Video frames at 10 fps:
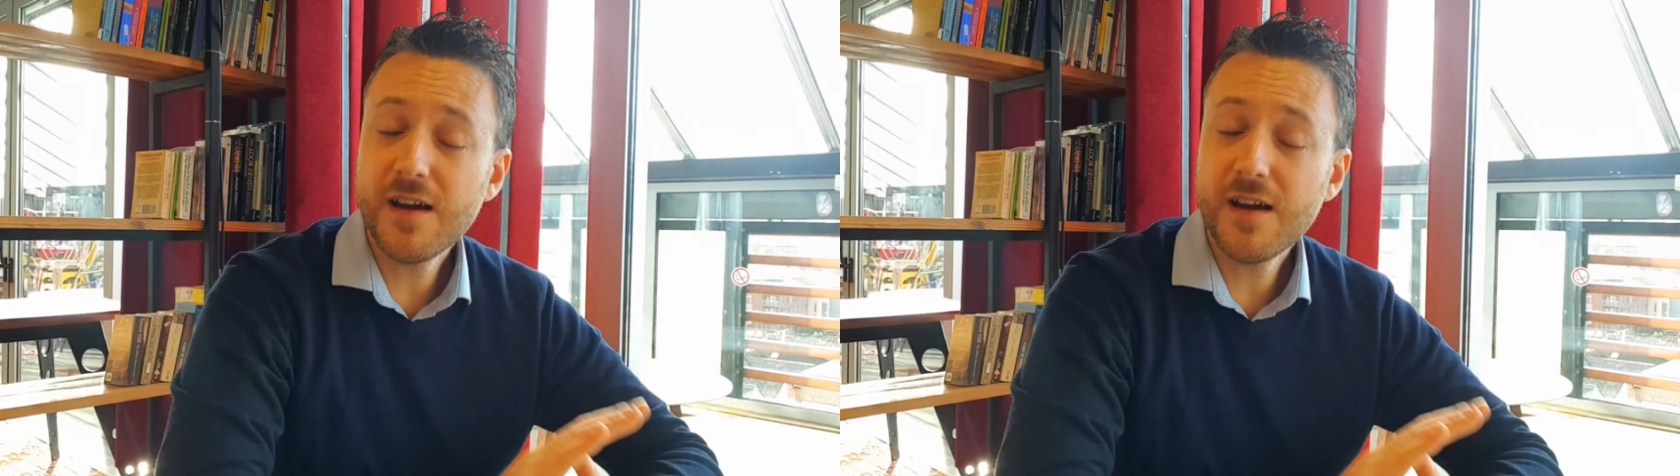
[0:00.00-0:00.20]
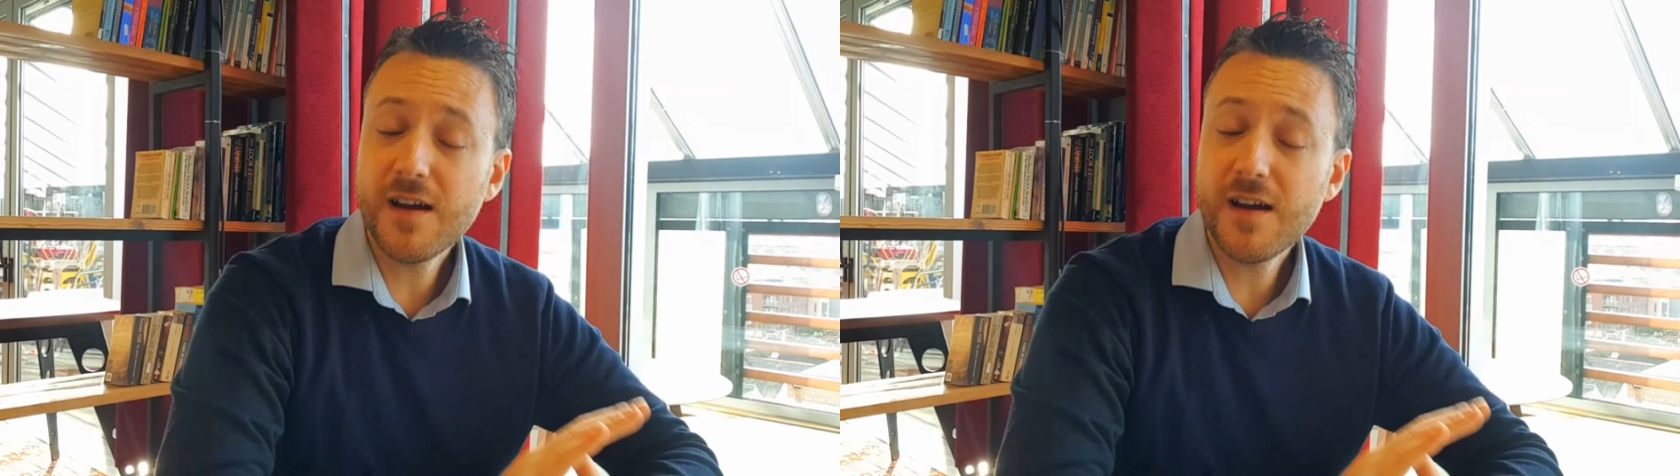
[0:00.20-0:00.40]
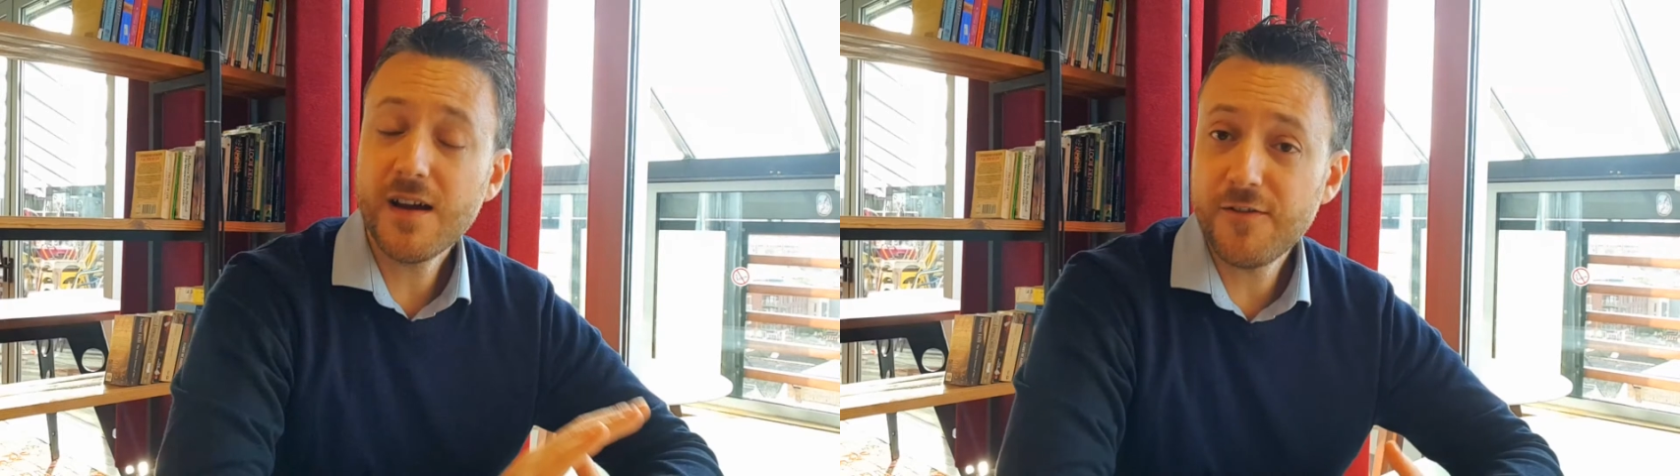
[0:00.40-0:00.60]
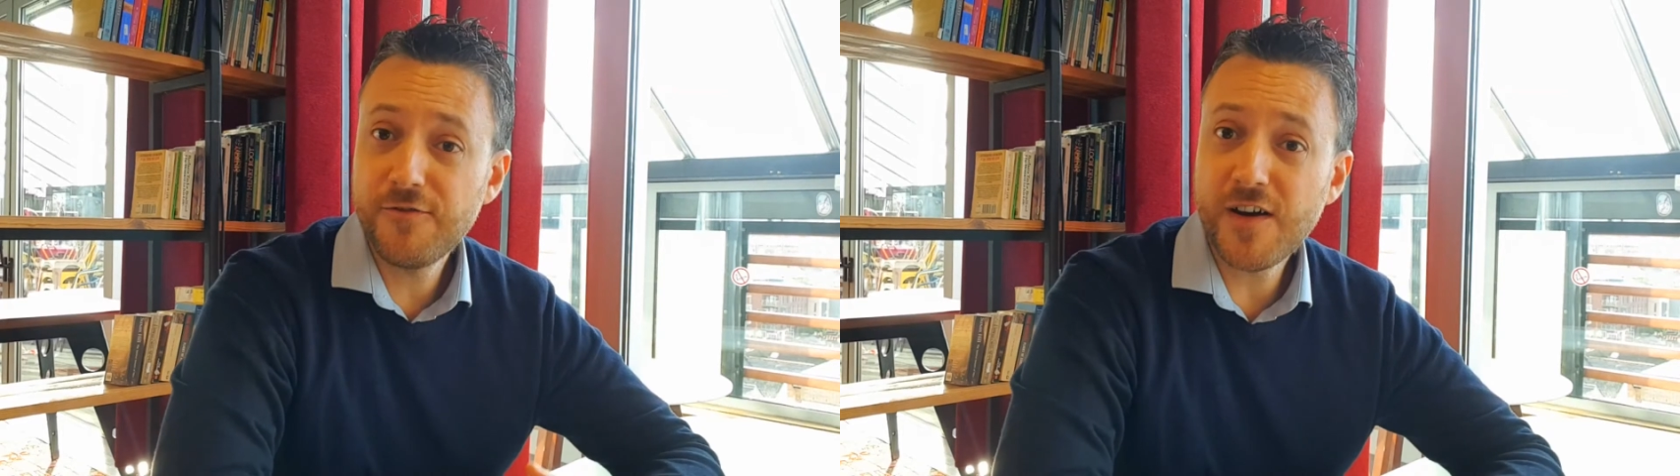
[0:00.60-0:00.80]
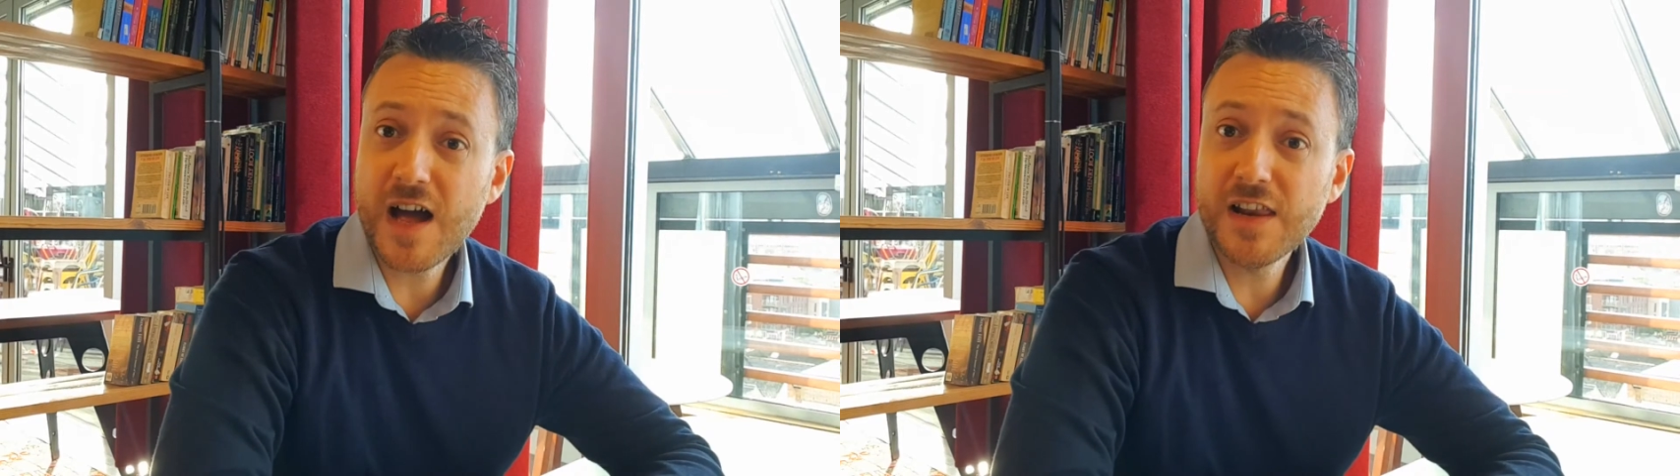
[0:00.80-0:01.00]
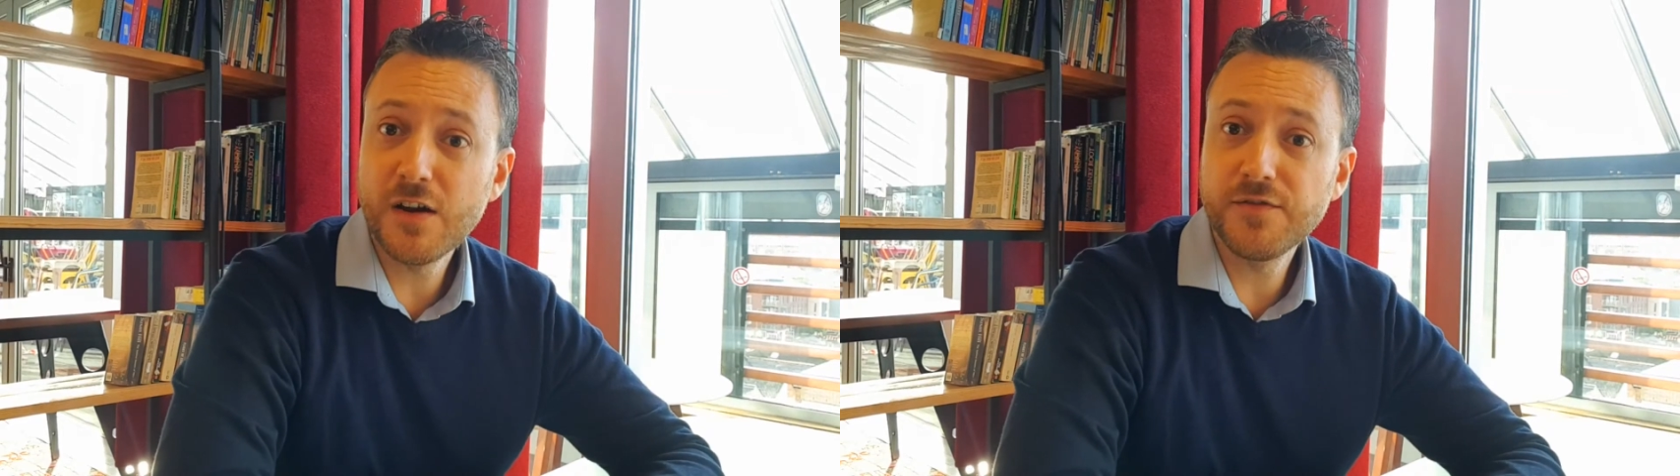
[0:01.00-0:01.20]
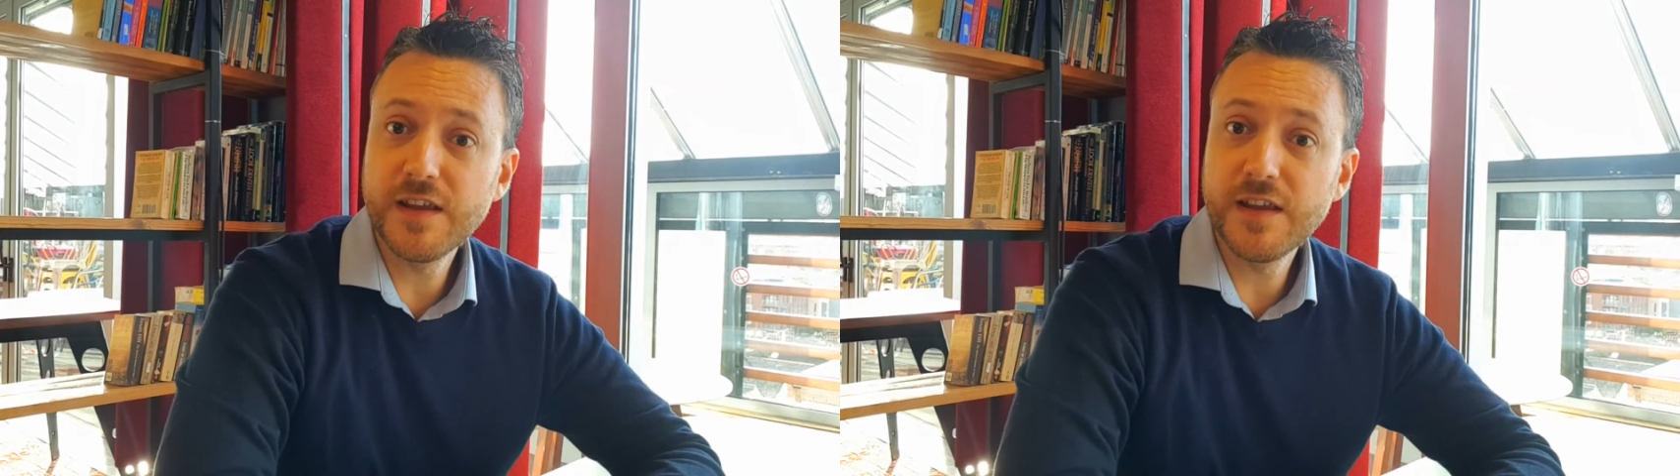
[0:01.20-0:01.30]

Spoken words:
If you are a fan of